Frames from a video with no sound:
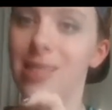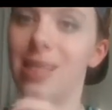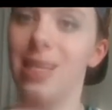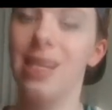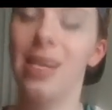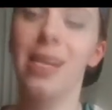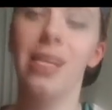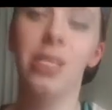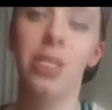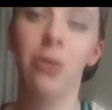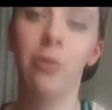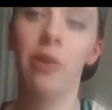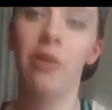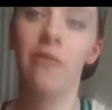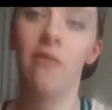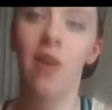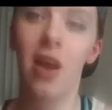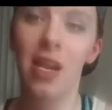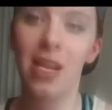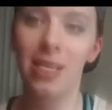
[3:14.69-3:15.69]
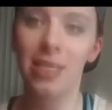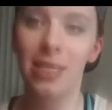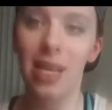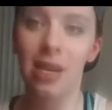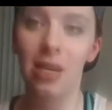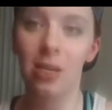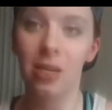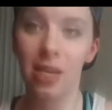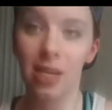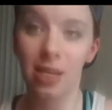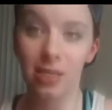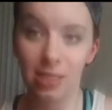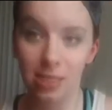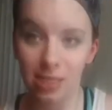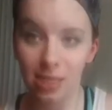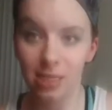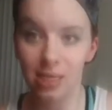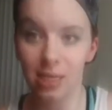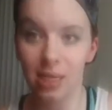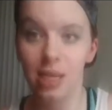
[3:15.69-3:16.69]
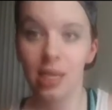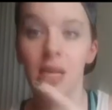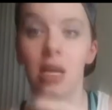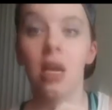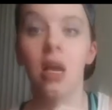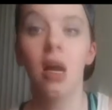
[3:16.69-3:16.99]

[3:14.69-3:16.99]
and it gets you in Friday, Saturday, and Sunday.